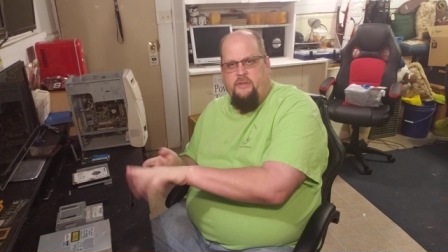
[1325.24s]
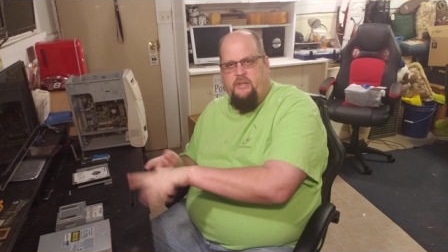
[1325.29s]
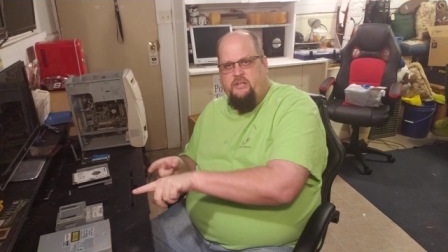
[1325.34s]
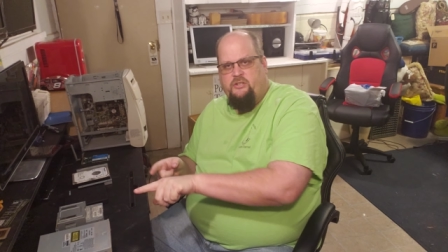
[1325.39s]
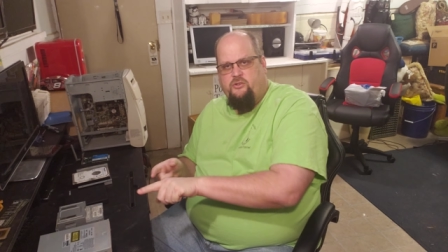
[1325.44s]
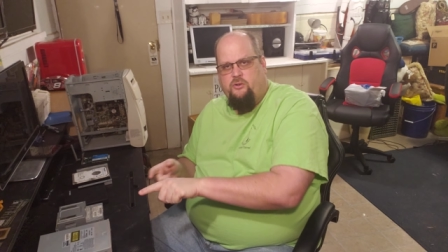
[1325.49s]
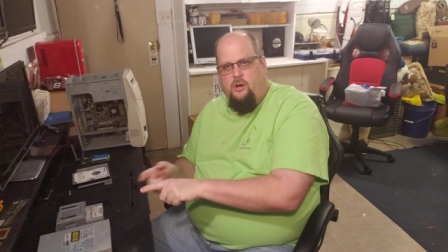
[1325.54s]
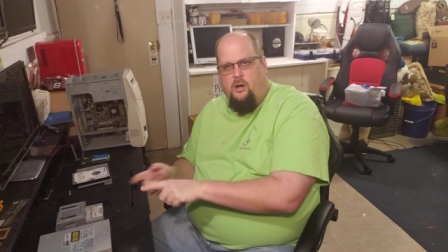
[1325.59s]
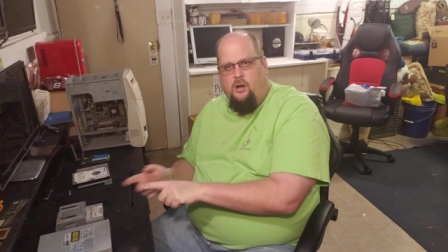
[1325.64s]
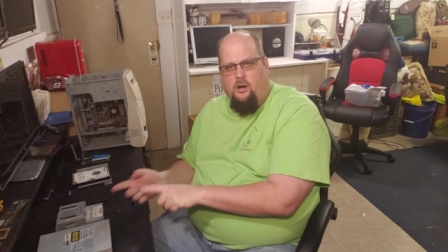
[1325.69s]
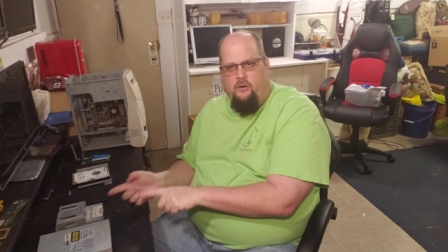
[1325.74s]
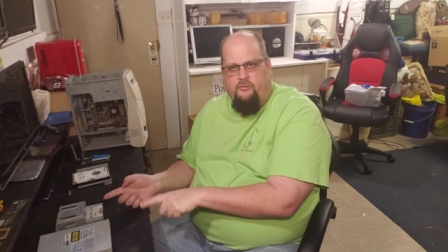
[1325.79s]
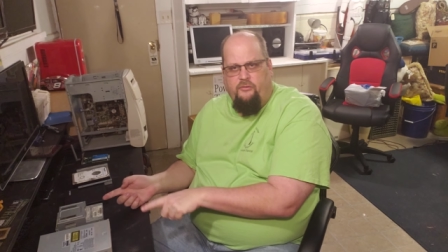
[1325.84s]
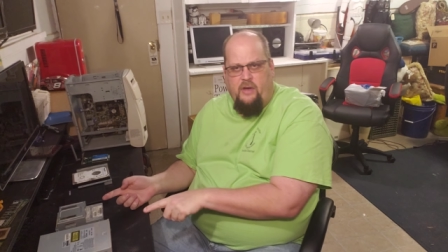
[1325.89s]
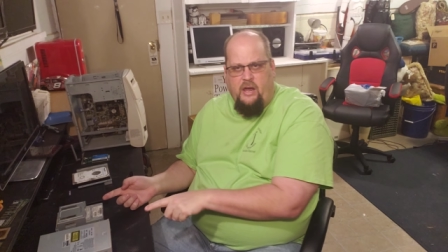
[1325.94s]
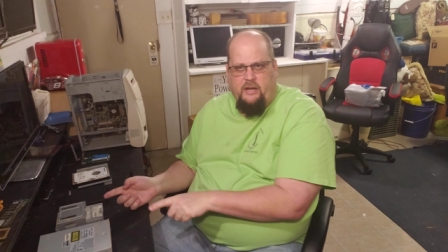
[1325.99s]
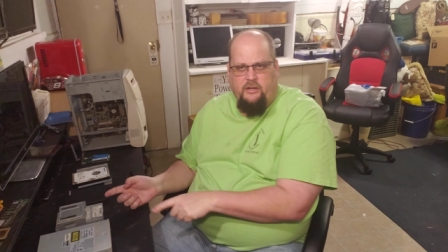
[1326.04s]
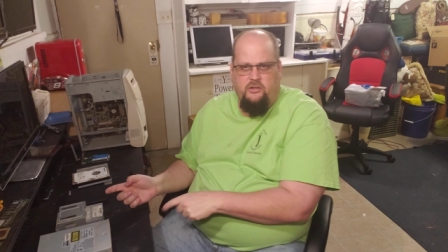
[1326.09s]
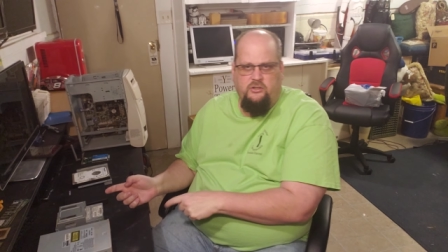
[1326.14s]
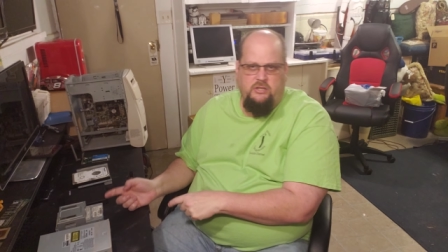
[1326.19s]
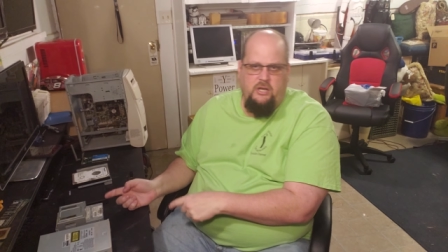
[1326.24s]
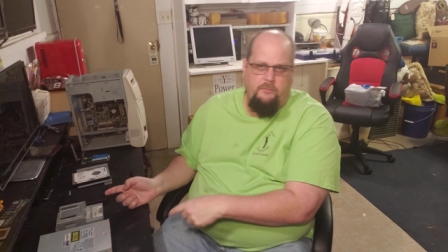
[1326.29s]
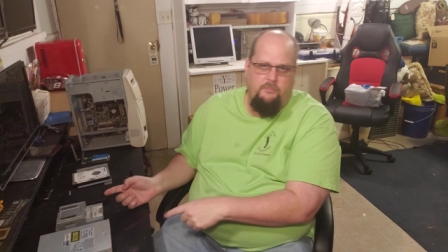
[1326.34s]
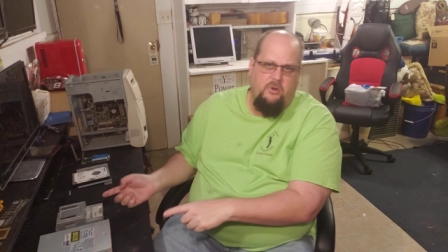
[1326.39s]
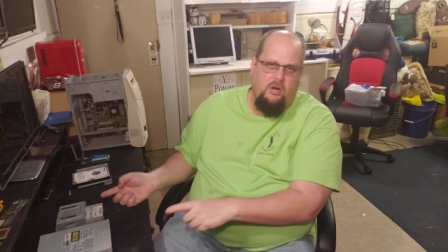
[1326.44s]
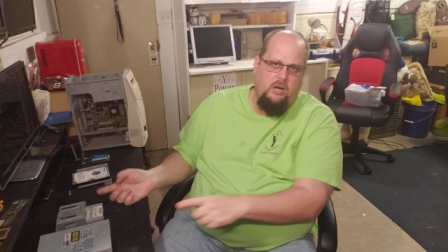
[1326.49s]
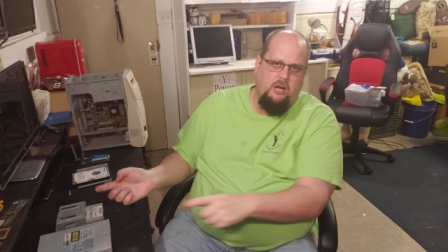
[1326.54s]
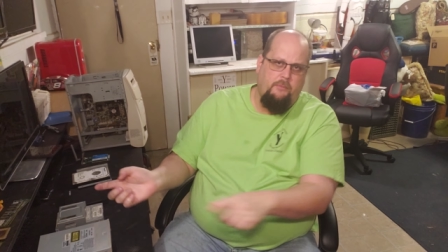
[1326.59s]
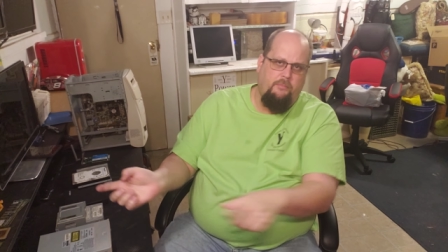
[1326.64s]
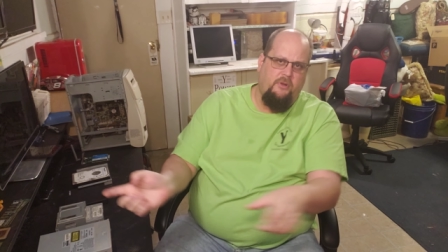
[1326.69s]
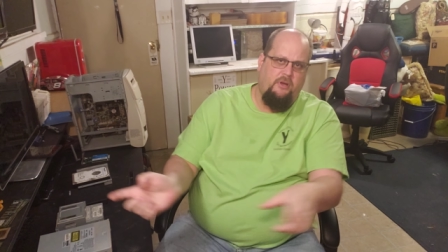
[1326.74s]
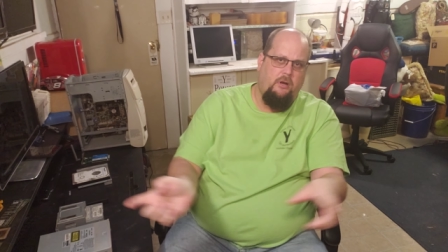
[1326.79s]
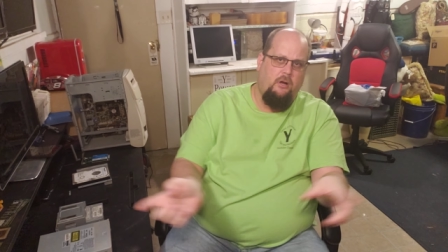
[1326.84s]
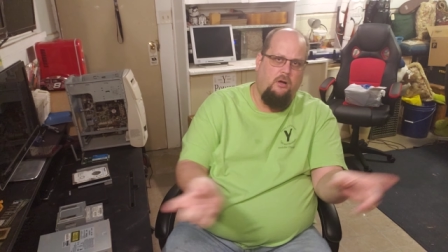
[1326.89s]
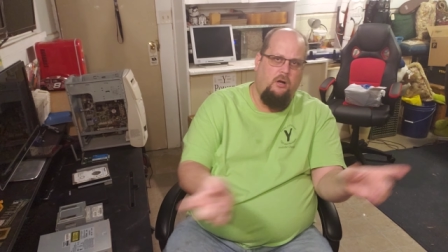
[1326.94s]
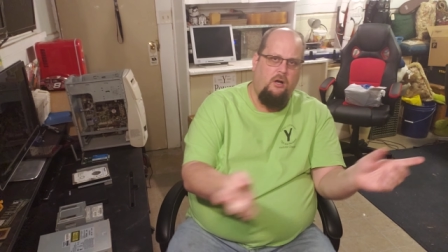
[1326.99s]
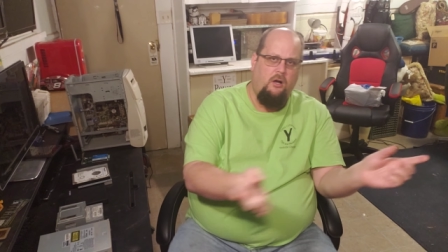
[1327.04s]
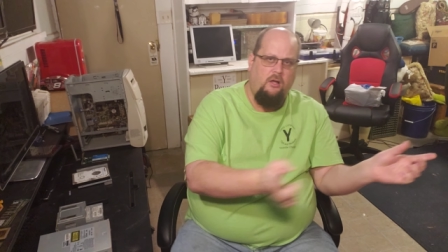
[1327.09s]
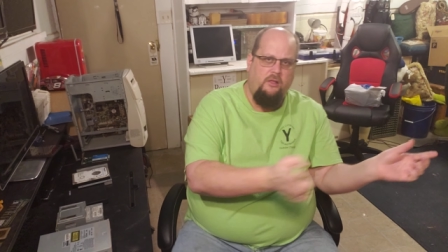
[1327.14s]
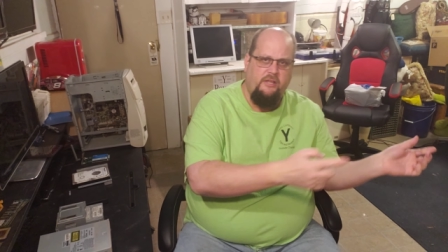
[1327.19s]
these are all factors I brought up in
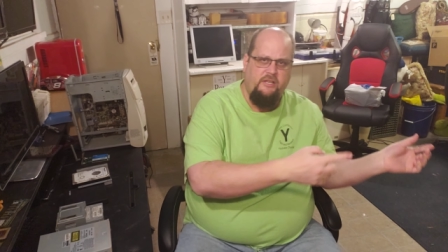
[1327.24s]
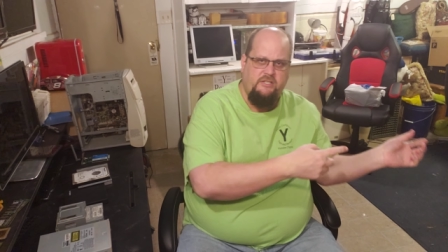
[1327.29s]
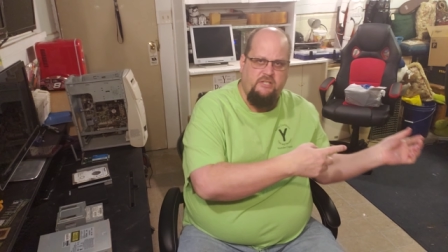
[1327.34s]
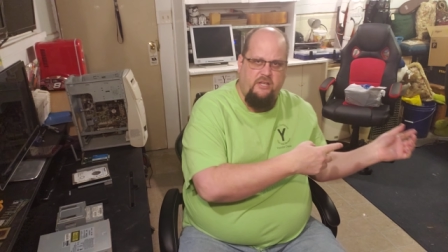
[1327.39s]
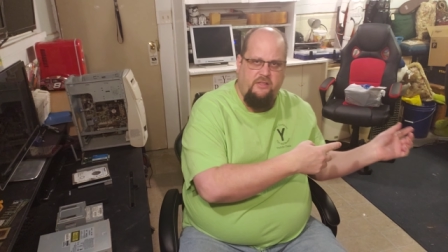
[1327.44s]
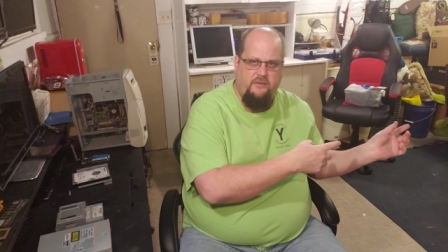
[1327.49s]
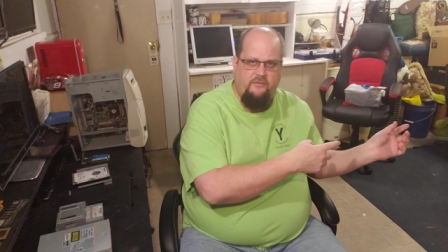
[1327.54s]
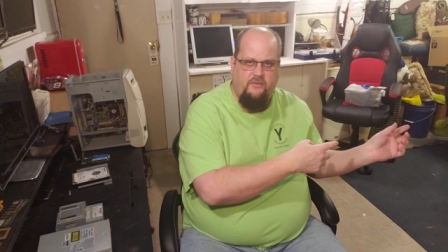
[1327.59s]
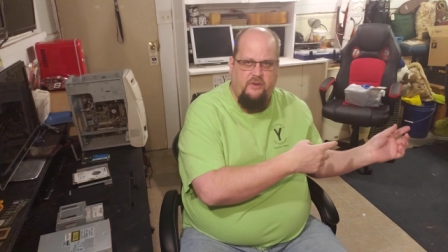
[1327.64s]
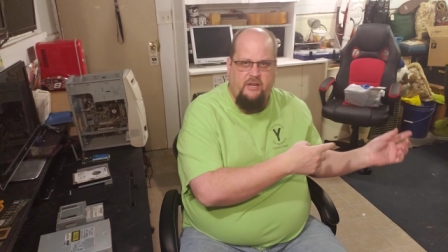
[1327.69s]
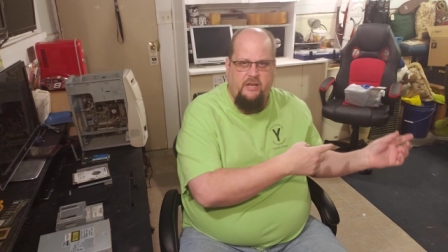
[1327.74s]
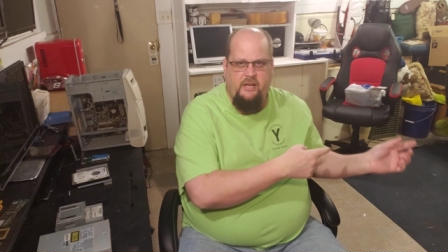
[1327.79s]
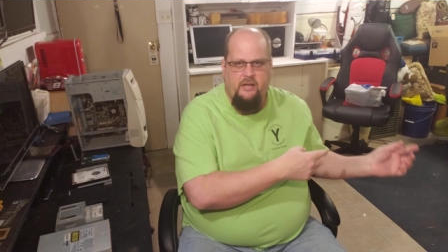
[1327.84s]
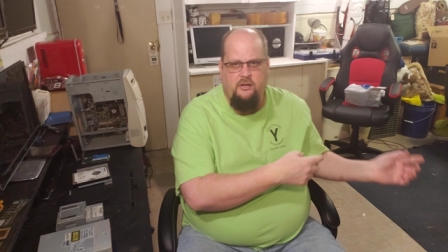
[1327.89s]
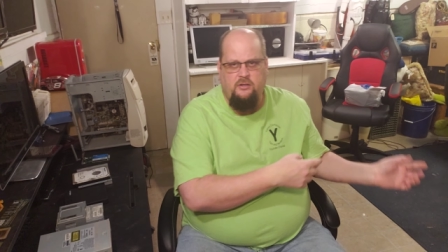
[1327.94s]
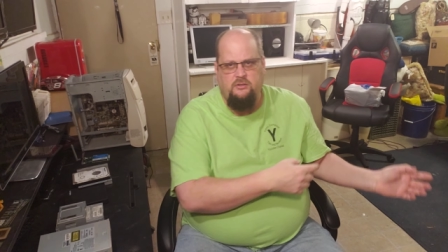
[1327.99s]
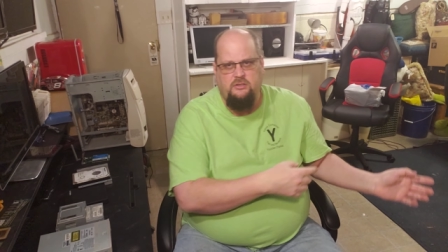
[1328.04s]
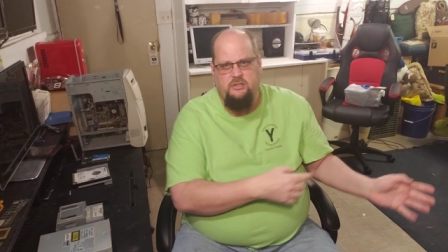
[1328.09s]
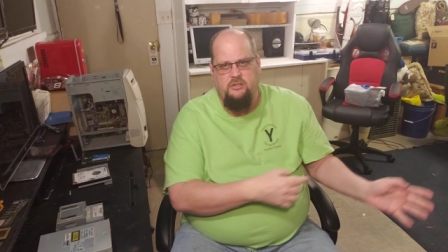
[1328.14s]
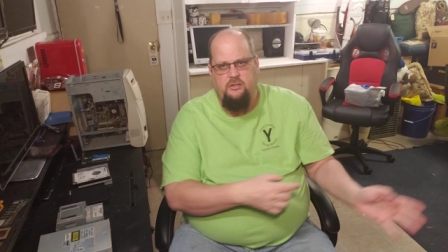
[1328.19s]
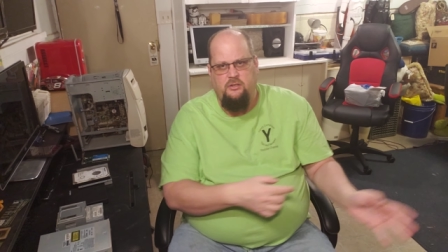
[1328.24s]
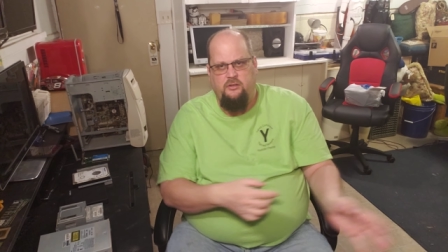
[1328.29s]
all these other videos.